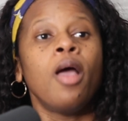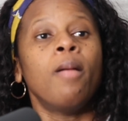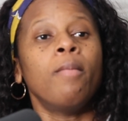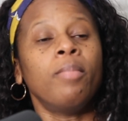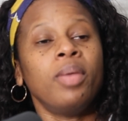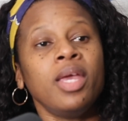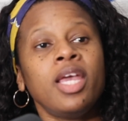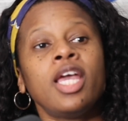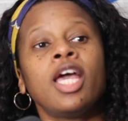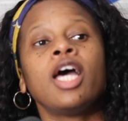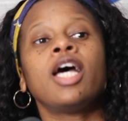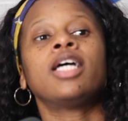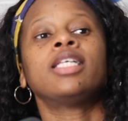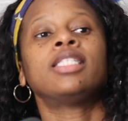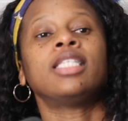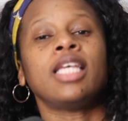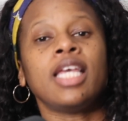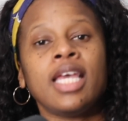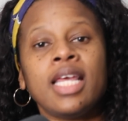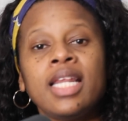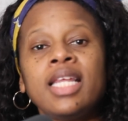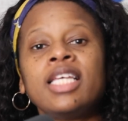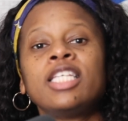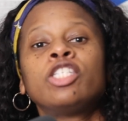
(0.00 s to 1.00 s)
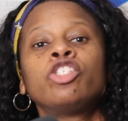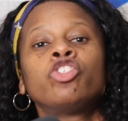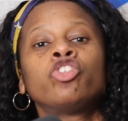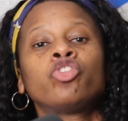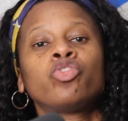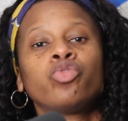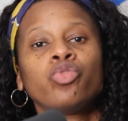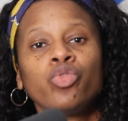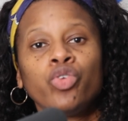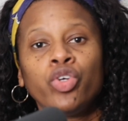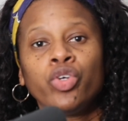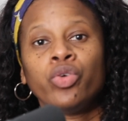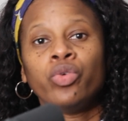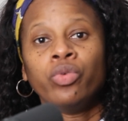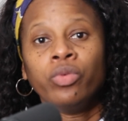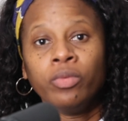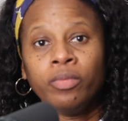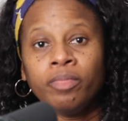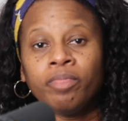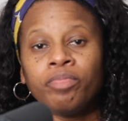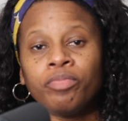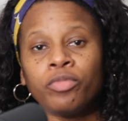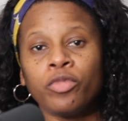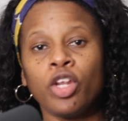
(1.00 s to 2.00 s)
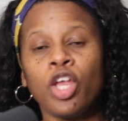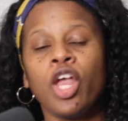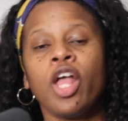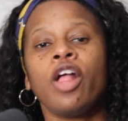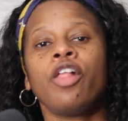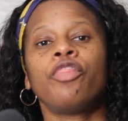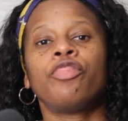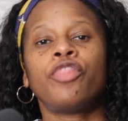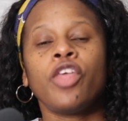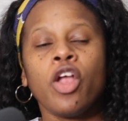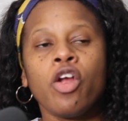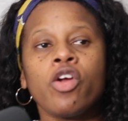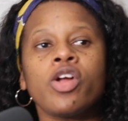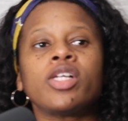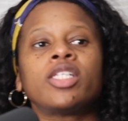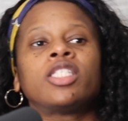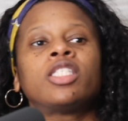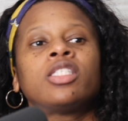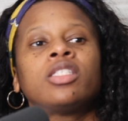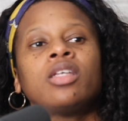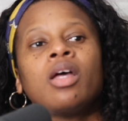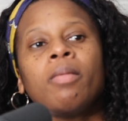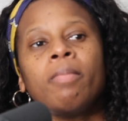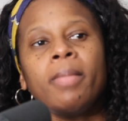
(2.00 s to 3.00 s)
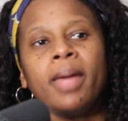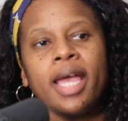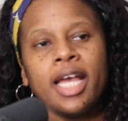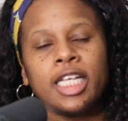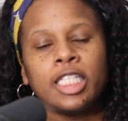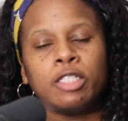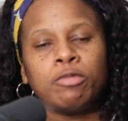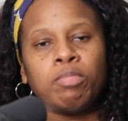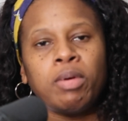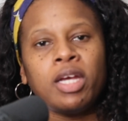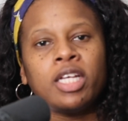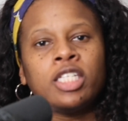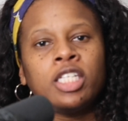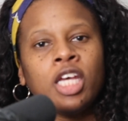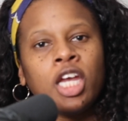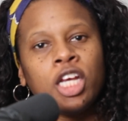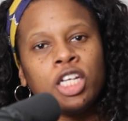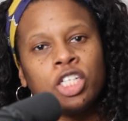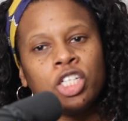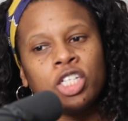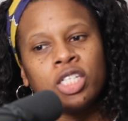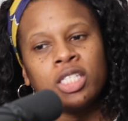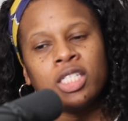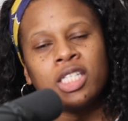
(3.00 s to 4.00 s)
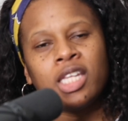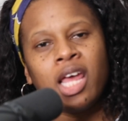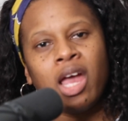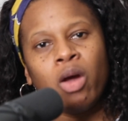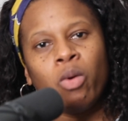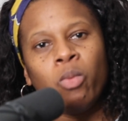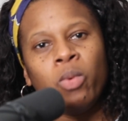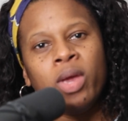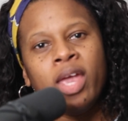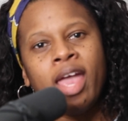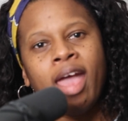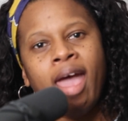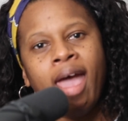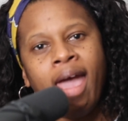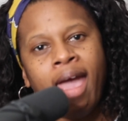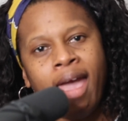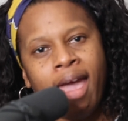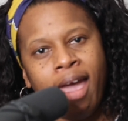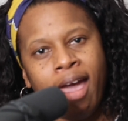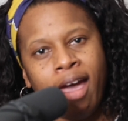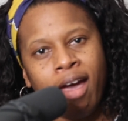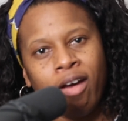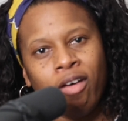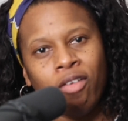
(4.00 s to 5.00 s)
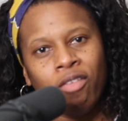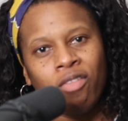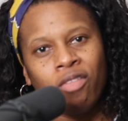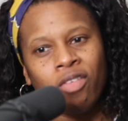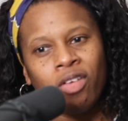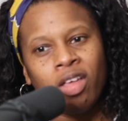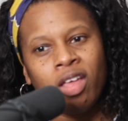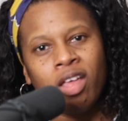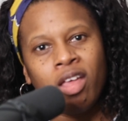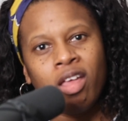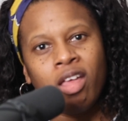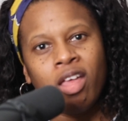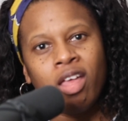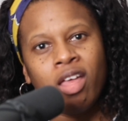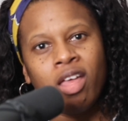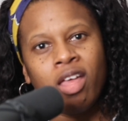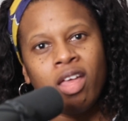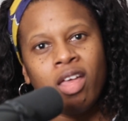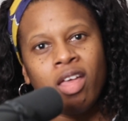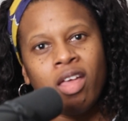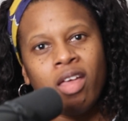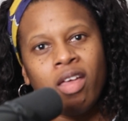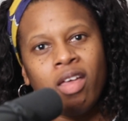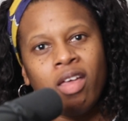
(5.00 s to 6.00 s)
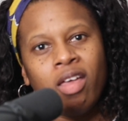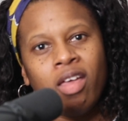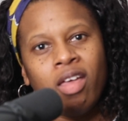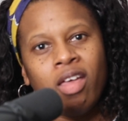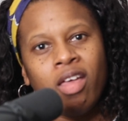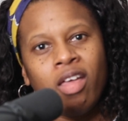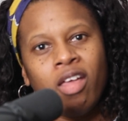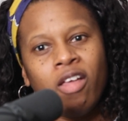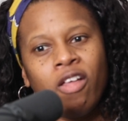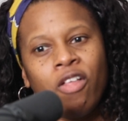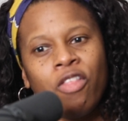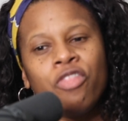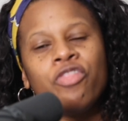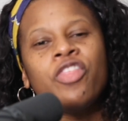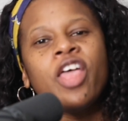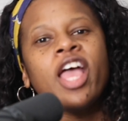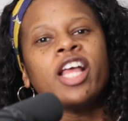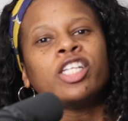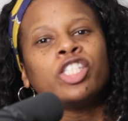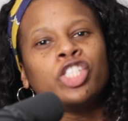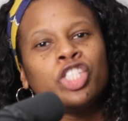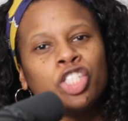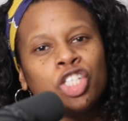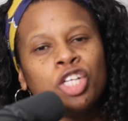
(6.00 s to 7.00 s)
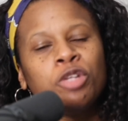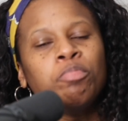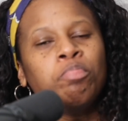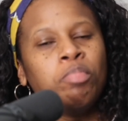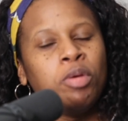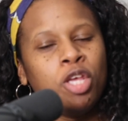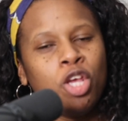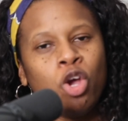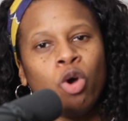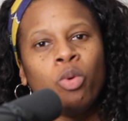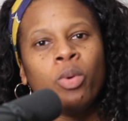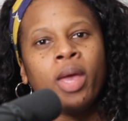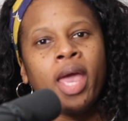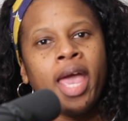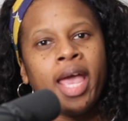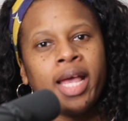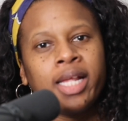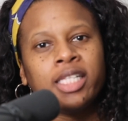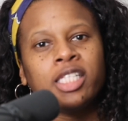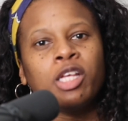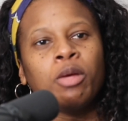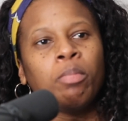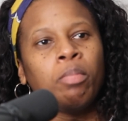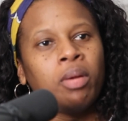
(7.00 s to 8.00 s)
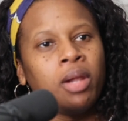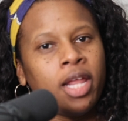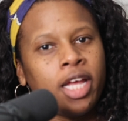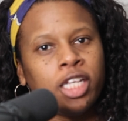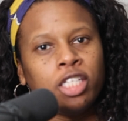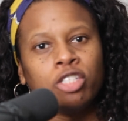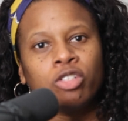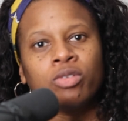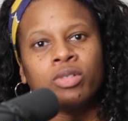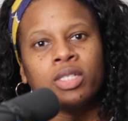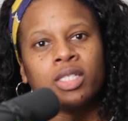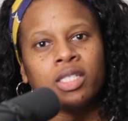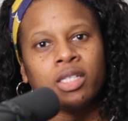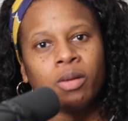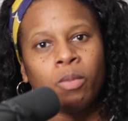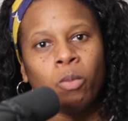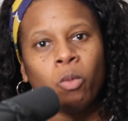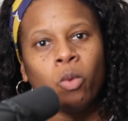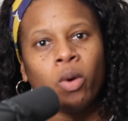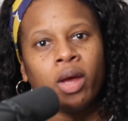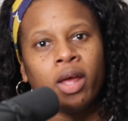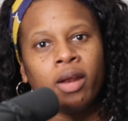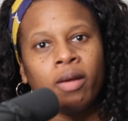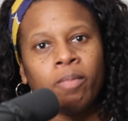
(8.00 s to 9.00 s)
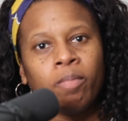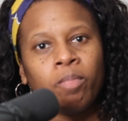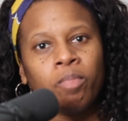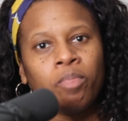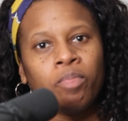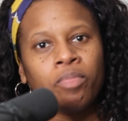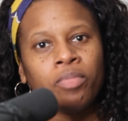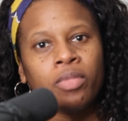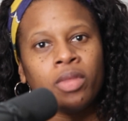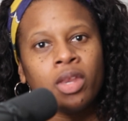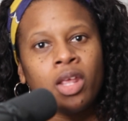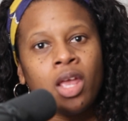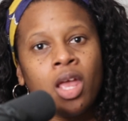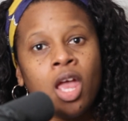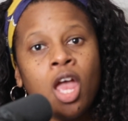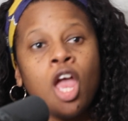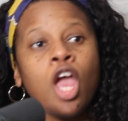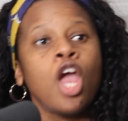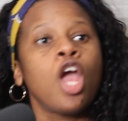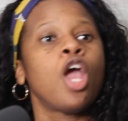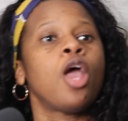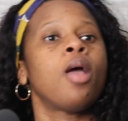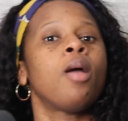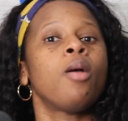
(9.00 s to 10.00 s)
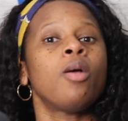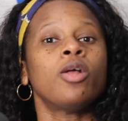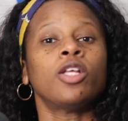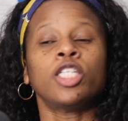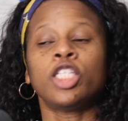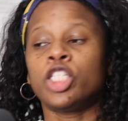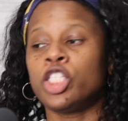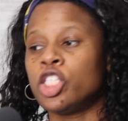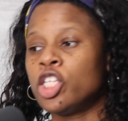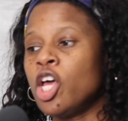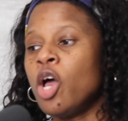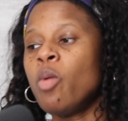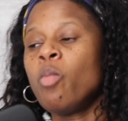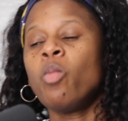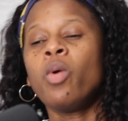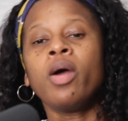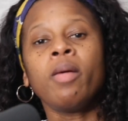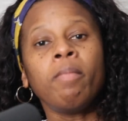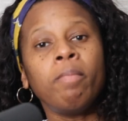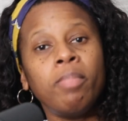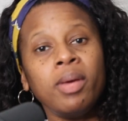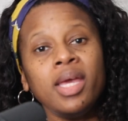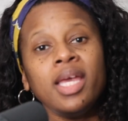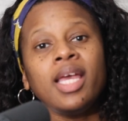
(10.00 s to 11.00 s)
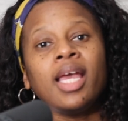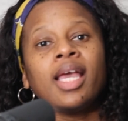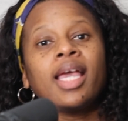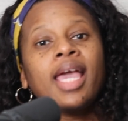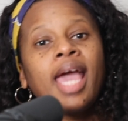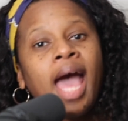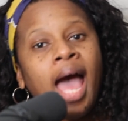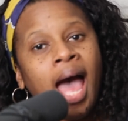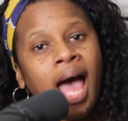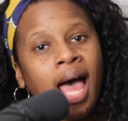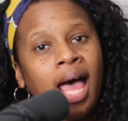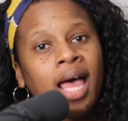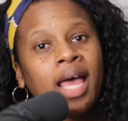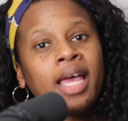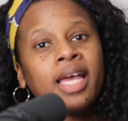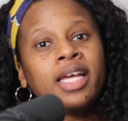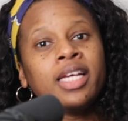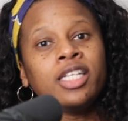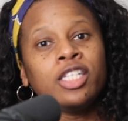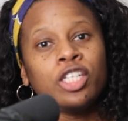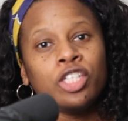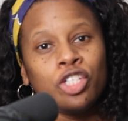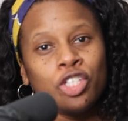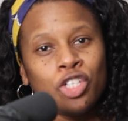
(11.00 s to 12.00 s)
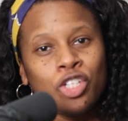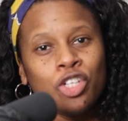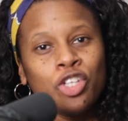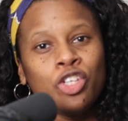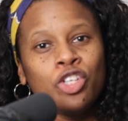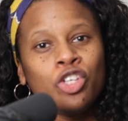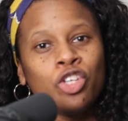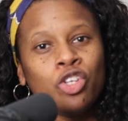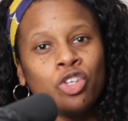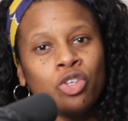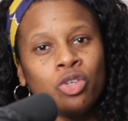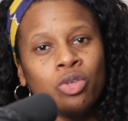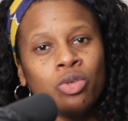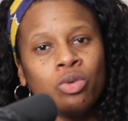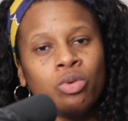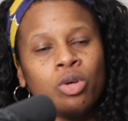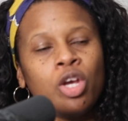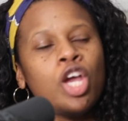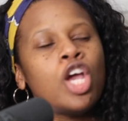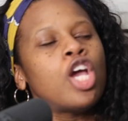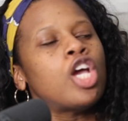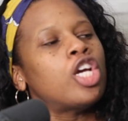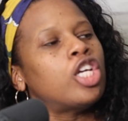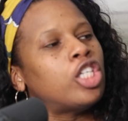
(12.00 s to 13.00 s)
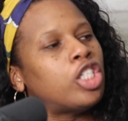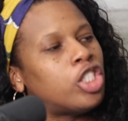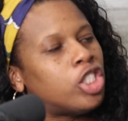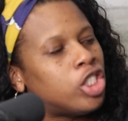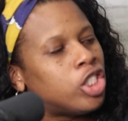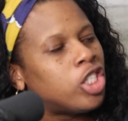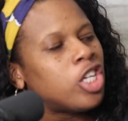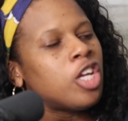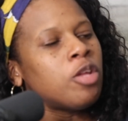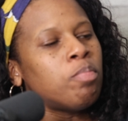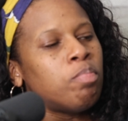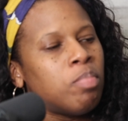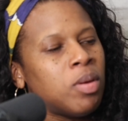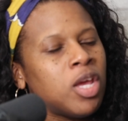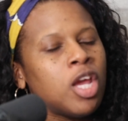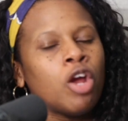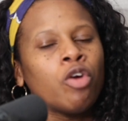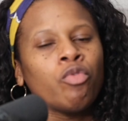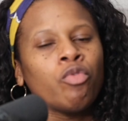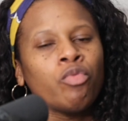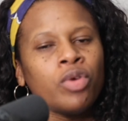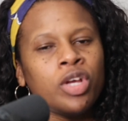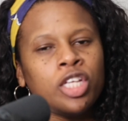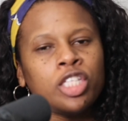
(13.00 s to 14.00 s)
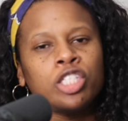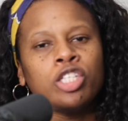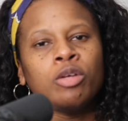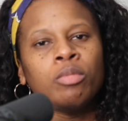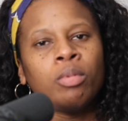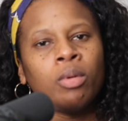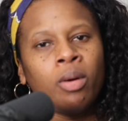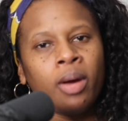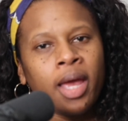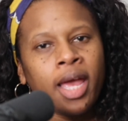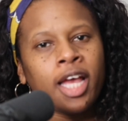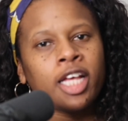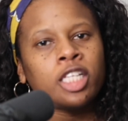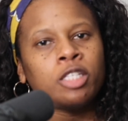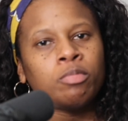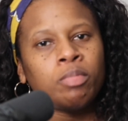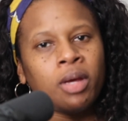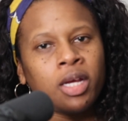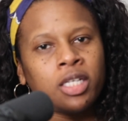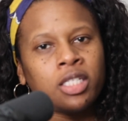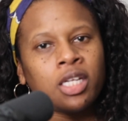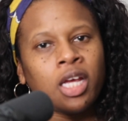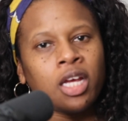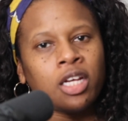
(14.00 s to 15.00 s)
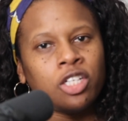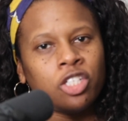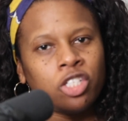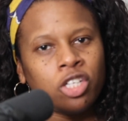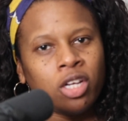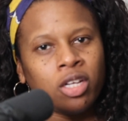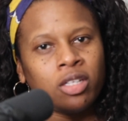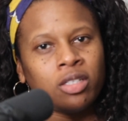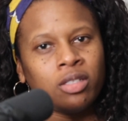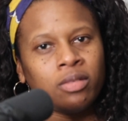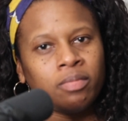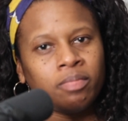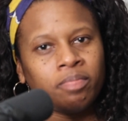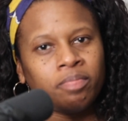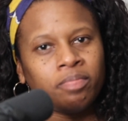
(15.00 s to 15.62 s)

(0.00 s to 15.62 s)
Because it is true, there are some expectations that we have that should be okay to place on someone. Someone being kind to you should be a reasonable expectation.